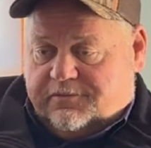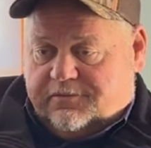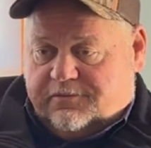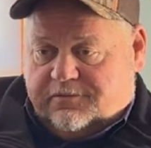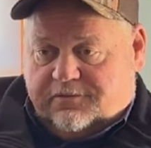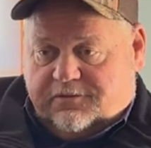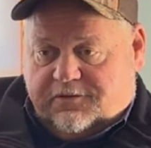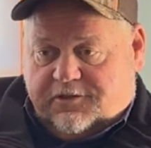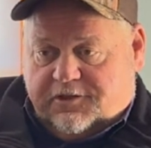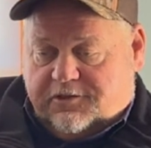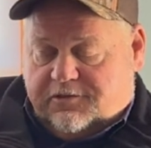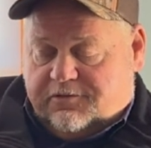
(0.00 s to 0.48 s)

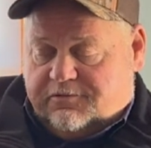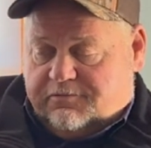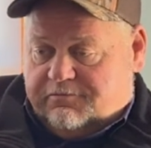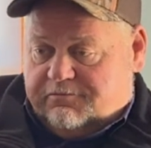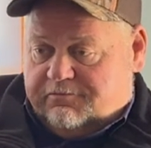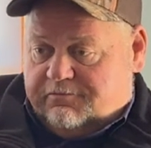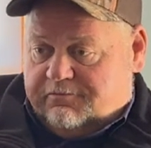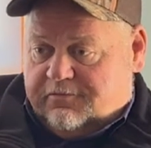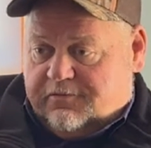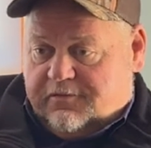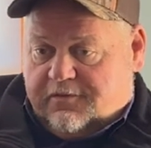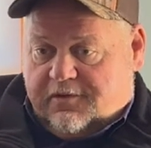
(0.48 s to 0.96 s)
Just,
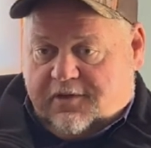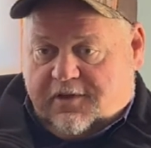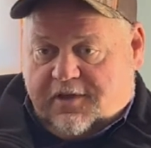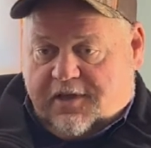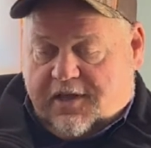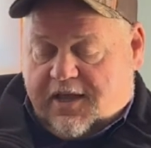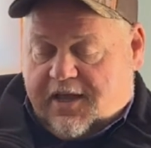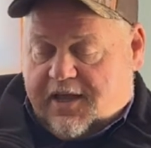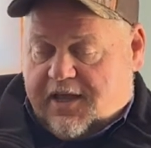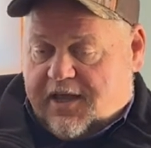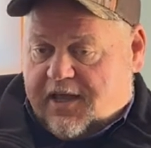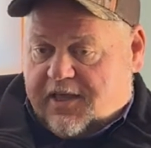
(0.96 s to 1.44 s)

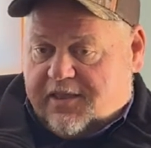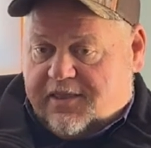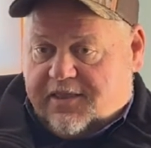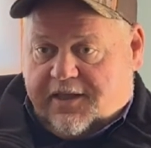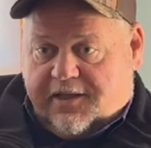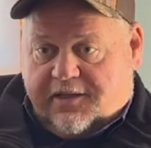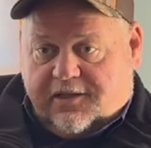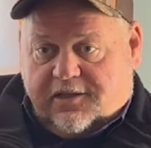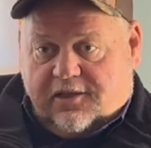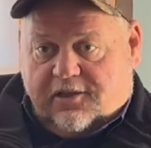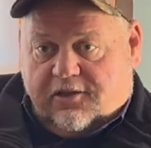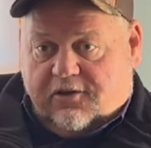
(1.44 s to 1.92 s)
hey, I
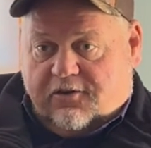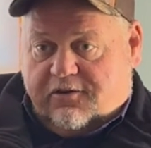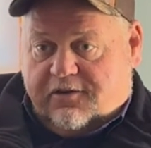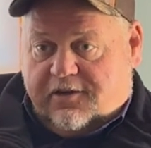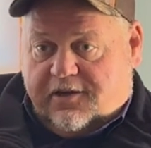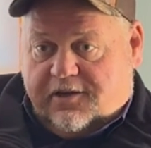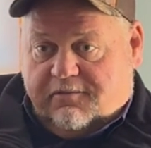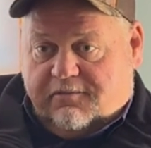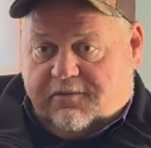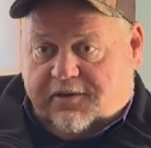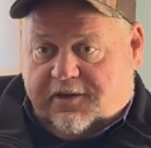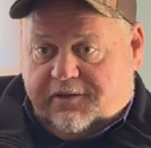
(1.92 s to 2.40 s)
thank the Lord
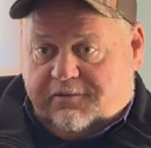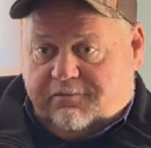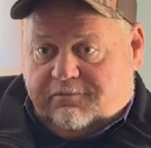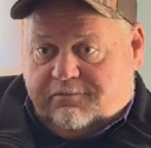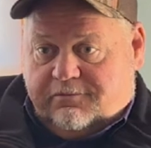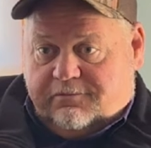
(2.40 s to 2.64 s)
that we.